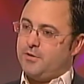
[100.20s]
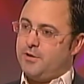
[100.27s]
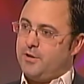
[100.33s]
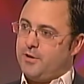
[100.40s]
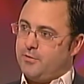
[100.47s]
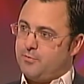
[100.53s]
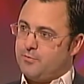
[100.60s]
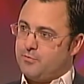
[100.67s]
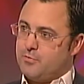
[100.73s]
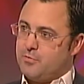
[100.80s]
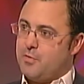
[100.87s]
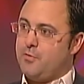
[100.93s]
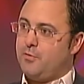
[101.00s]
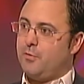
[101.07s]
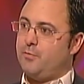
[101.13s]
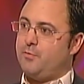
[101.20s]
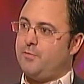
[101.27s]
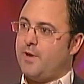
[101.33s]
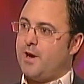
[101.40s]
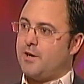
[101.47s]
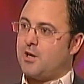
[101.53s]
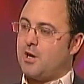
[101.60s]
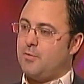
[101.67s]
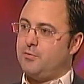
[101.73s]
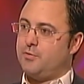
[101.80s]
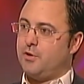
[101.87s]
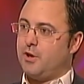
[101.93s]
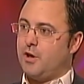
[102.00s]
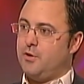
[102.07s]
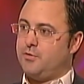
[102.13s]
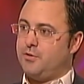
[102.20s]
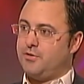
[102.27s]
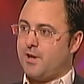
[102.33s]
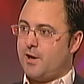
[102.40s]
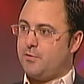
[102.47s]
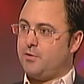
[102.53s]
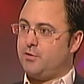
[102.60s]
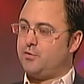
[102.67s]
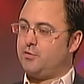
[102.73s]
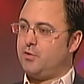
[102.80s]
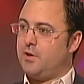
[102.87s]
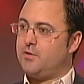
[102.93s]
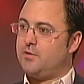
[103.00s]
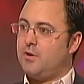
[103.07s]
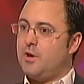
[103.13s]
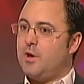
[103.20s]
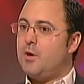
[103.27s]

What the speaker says: the removal van comes and goes in Downing Street,